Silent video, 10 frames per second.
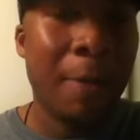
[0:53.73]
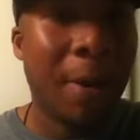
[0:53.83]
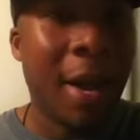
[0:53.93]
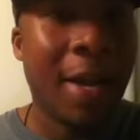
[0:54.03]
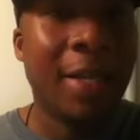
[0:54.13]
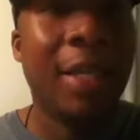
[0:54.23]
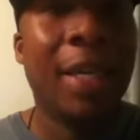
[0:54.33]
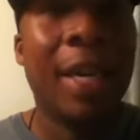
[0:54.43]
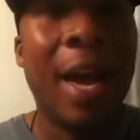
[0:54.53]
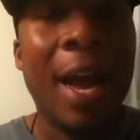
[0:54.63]
But like I
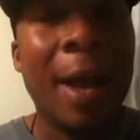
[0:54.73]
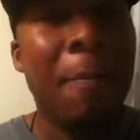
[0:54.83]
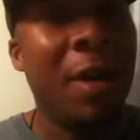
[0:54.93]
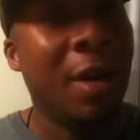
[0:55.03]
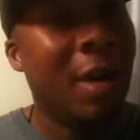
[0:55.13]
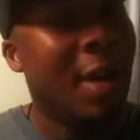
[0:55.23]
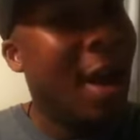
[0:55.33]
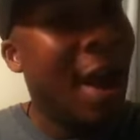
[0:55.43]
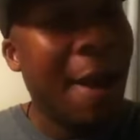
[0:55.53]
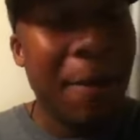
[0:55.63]
said, The
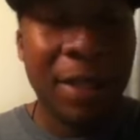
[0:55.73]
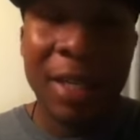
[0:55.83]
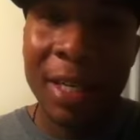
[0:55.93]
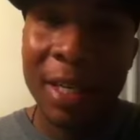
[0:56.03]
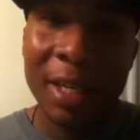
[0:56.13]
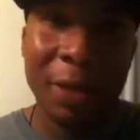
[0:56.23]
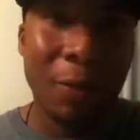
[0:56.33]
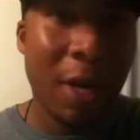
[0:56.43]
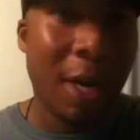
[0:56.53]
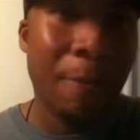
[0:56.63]
Hobbit just this
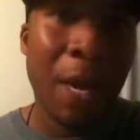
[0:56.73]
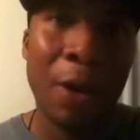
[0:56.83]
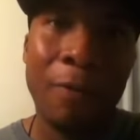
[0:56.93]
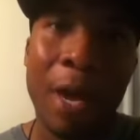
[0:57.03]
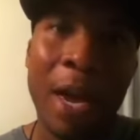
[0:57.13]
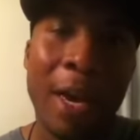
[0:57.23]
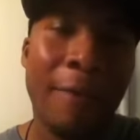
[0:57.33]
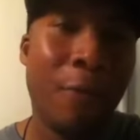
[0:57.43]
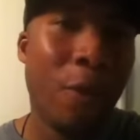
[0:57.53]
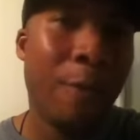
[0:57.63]
weekend made over
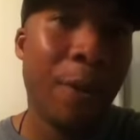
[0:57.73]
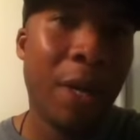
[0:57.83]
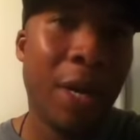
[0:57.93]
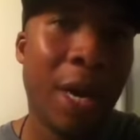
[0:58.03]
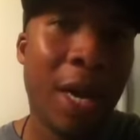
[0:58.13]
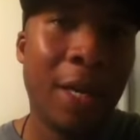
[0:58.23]
$84 million.